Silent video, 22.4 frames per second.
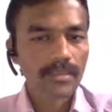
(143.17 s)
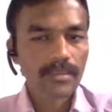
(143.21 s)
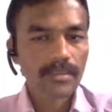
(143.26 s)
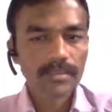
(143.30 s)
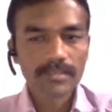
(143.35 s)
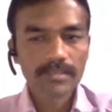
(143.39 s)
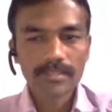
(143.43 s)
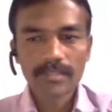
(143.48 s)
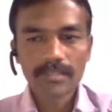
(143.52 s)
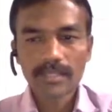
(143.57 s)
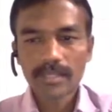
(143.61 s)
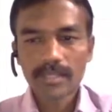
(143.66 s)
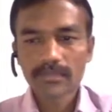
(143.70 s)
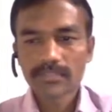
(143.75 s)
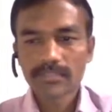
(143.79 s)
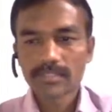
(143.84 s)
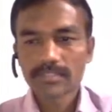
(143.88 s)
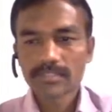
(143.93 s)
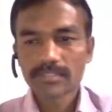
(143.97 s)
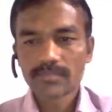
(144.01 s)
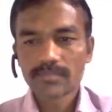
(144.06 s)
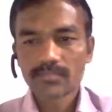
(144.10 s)
Here I have
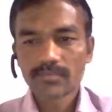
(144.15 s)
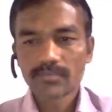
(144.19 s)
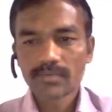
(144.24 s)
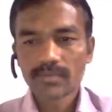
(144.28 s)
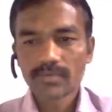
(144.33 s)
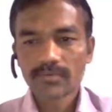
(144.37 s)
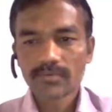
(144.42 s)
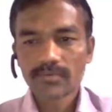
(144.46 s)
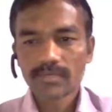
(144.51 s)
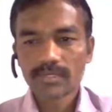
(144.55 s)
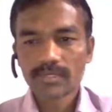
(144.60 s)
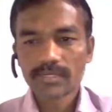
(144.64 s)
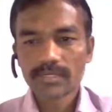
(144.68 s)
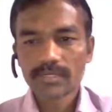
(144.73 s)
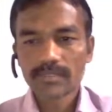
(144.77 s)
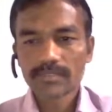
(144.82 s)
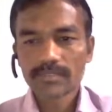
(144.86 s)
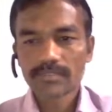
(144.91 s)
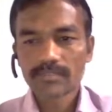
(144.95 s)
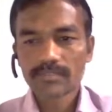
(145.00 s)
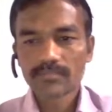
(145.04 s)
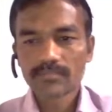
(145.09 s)
just imported one
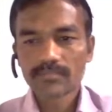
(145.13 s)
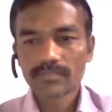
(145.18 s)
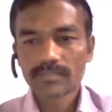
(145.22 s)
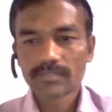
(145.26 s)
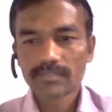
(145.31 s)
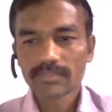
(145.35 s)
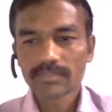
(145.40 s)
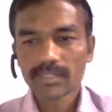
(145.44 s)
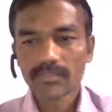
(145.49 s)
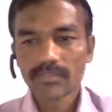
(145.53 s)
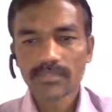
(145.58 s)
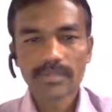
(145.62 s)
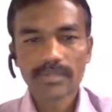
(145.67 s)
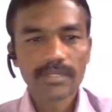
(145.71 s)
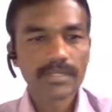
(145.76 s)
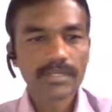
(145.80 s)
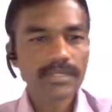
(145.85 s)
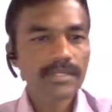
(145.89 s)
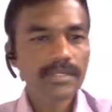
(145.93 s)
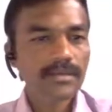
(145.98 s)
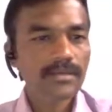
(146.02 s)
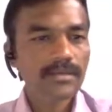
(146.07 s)
sample
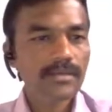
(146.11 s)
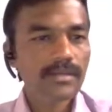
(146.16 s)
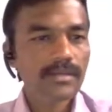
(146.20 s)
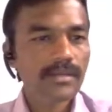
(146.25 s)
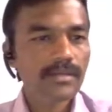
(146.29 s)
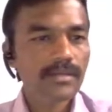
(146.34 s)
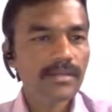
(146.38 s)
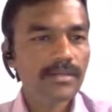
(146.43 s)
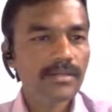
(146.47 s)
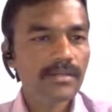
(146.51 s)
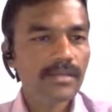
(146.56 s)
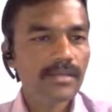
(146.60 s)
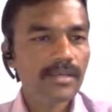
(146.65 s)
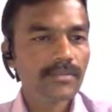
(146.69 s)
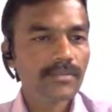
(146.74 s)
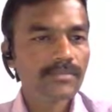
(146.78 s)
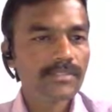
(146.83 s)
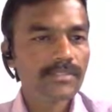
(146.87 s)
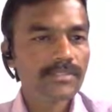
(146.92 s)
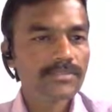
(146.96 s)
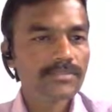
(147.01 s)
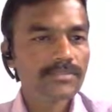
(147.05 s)
data, and I
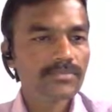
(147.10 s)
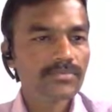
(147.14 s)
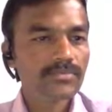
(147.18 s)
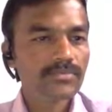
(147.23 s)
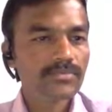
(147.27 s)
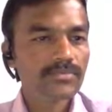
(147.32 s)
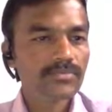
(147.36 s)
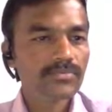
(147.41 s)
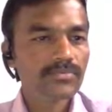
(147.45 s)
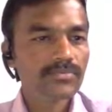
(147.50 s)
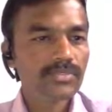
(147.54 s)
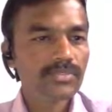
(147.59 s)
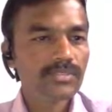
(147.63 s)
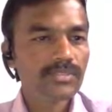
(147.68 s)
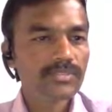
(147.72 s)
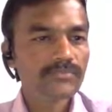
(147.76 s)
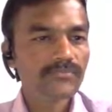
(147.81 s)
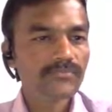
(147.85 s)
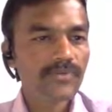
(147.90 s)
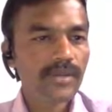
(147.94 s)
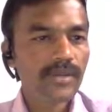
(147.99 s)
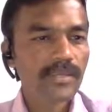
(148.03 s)
will just do
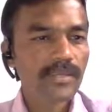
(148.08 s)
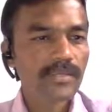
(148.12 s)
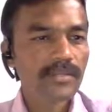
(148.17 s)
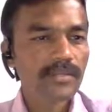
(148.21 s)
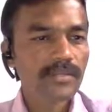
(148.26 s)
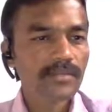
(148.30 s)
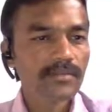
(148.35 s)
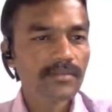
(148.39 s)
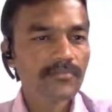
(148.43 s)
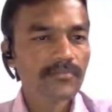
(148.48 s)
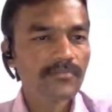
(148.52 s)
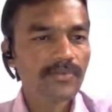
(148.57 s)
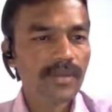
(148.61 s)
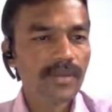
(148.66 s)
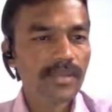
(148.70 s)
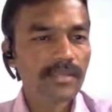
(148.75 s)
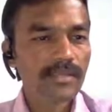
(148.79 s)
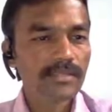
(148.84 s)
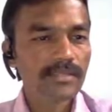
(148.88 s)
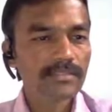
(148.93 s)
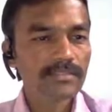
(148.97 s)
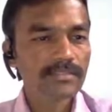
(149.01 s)
this file in
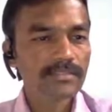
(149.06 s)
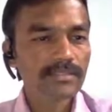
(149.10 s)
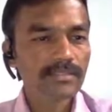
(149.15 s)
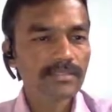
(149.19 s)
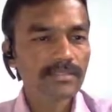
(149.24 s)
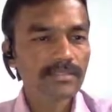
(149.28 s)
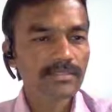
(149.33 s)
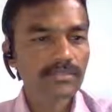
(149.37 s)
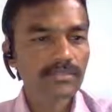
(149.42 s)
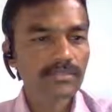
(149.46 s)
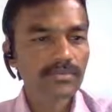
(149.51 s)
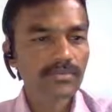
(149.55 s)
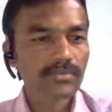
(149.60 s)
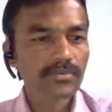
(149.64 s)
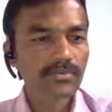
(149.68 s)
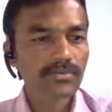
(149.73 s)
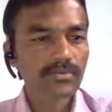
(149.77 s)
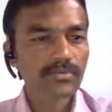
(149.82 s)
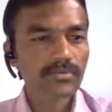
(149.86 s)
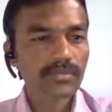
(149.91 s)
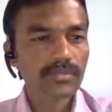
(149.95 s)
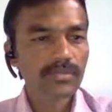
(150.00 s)
files. You'll
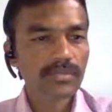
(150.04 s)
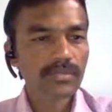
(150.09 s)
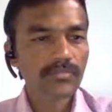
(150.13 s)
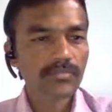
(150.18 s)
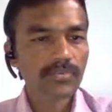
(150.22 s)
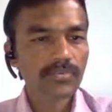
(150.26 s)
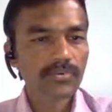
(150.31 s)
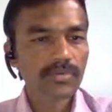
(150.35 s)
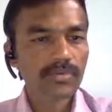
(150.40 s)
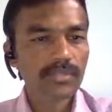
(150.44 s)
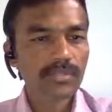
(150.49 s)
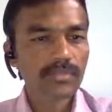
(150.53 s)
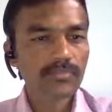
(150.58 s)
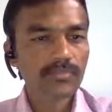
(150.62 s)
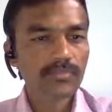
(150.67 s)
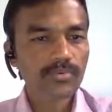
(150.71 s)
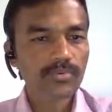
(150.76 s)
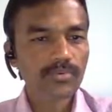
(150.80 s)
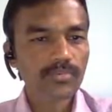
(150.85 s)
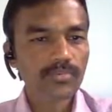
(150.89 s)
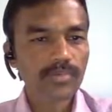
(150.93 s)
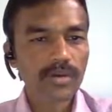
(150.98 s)
go to the
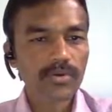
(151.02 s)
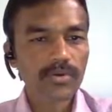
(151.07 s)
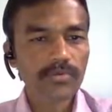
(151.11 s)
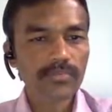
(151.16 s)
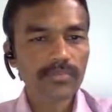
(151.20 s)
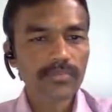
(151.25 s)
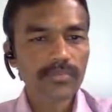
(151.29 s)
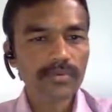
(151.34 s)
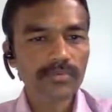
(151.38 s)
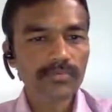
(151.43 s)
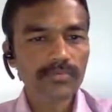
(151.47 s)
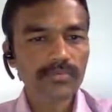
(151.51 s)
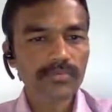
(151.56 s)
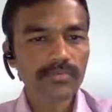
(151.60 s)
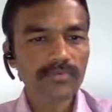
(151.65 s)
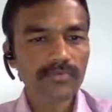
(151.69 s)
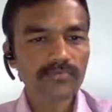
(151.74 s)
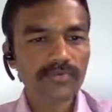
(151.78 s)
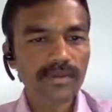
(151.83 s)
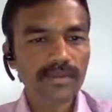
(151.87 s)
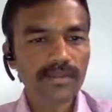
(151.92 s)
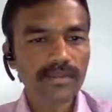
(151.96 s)
import Power BI
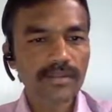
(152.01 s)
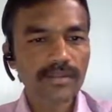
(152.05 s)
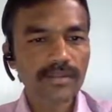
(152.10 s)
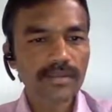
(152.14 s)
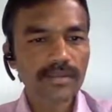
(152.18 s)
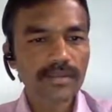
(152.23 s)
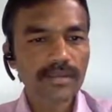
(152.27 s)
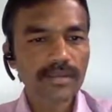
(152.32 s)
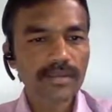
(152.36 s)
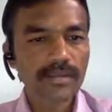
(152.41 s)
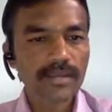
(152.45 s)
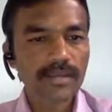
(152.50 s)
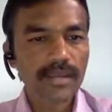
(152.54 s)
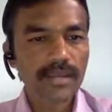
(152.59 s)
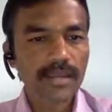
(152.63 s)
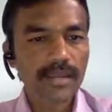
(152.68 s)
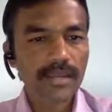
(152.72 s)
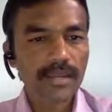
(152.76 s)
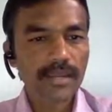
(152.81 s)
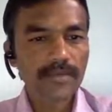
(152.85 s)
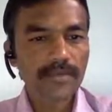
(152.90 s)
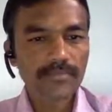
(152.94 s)
visual file,
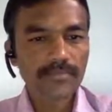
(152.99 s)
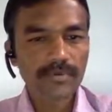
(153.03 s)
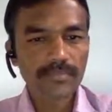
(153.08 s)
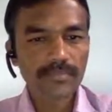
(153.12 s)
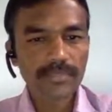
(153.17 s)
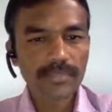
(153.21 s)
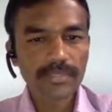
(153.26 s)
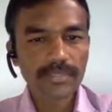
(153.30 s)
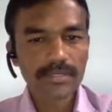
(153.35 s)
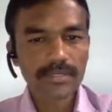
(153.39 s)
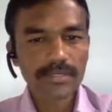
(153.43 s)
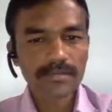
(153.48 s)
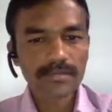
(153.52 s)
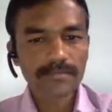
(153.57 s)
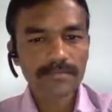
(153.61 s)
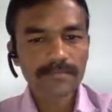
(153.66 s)
and from here